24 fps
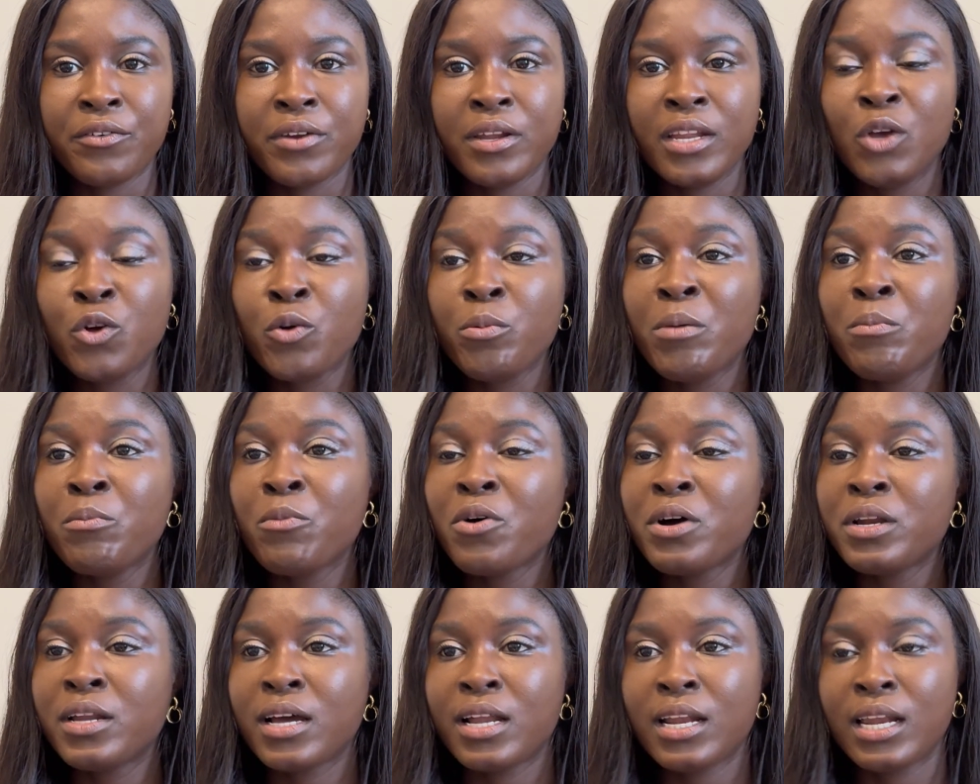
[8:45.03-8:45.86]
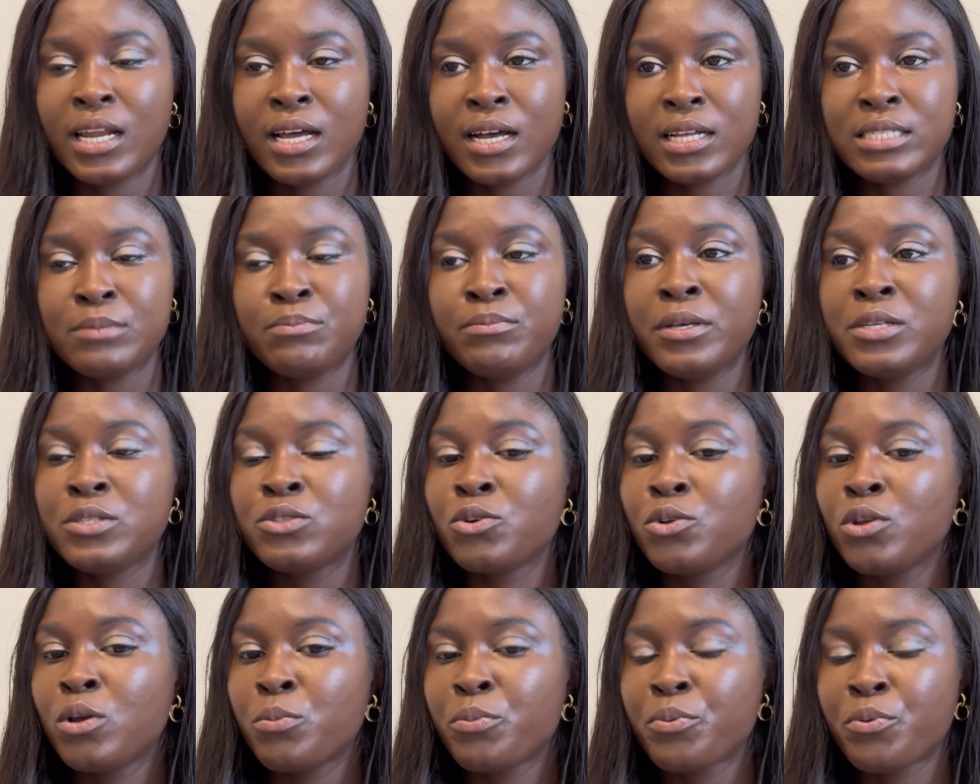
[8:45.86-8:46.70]
It could be more than that based
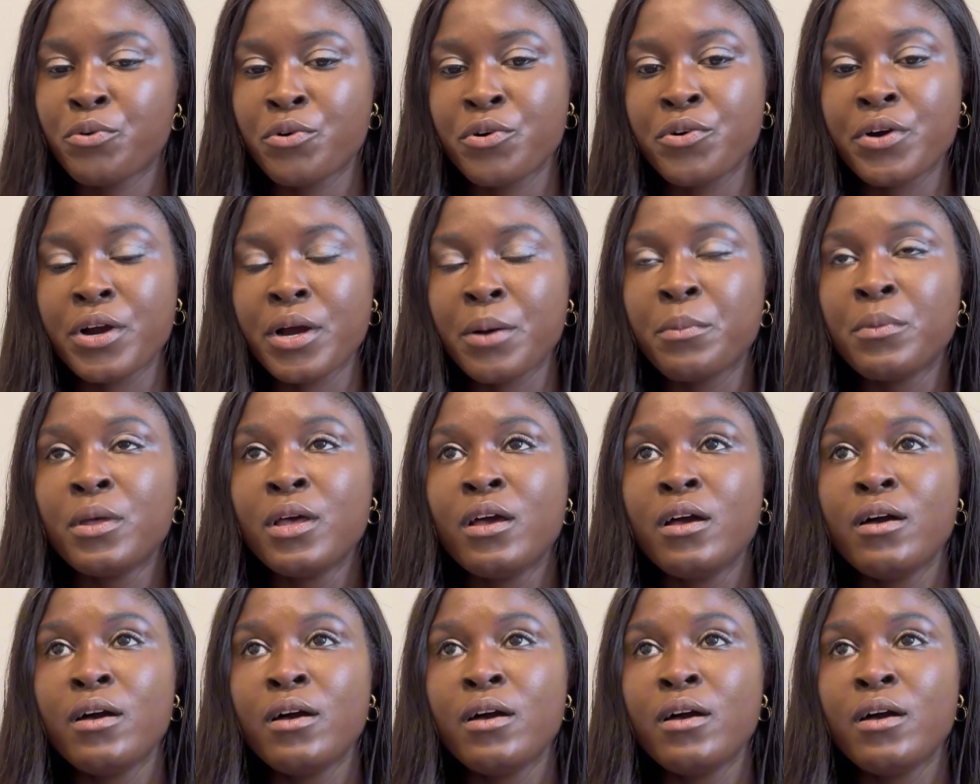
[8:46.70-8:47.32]
on your program.